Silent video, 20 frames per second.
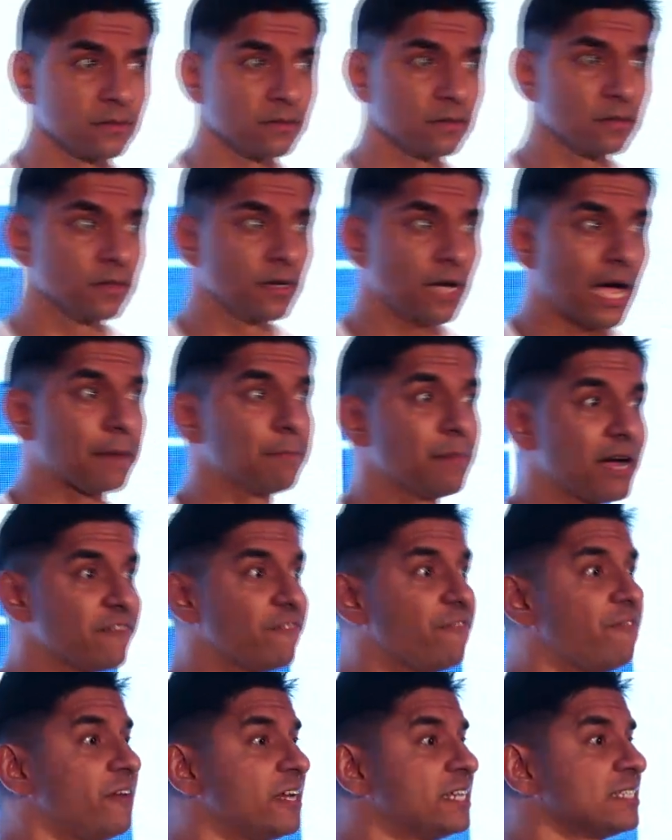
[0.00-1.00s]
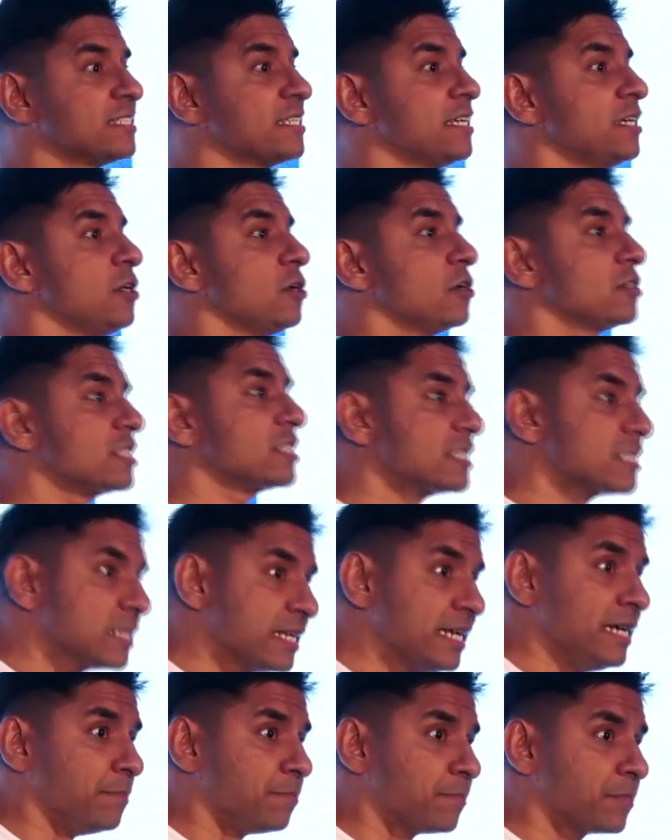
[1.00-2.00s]
And by fixing your
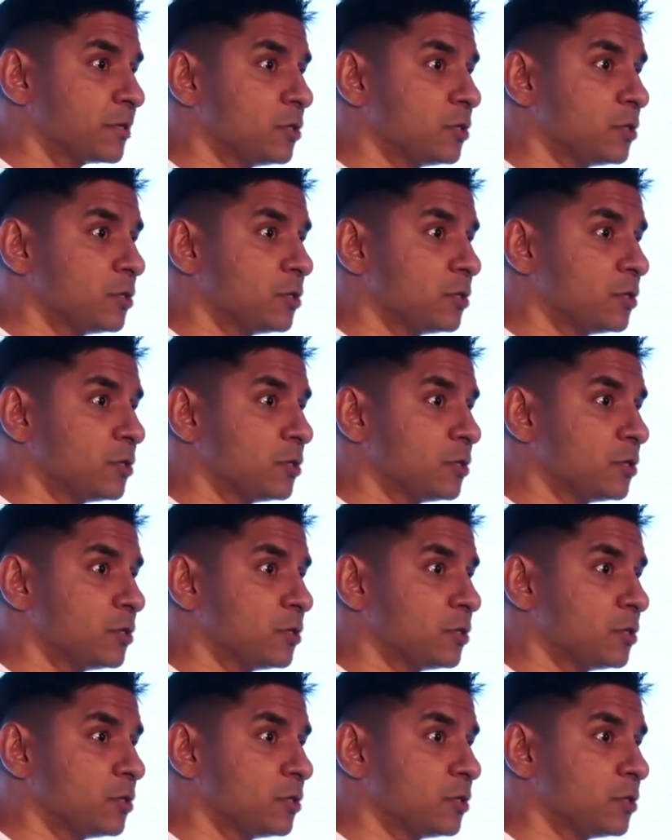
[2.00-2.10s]
sleep,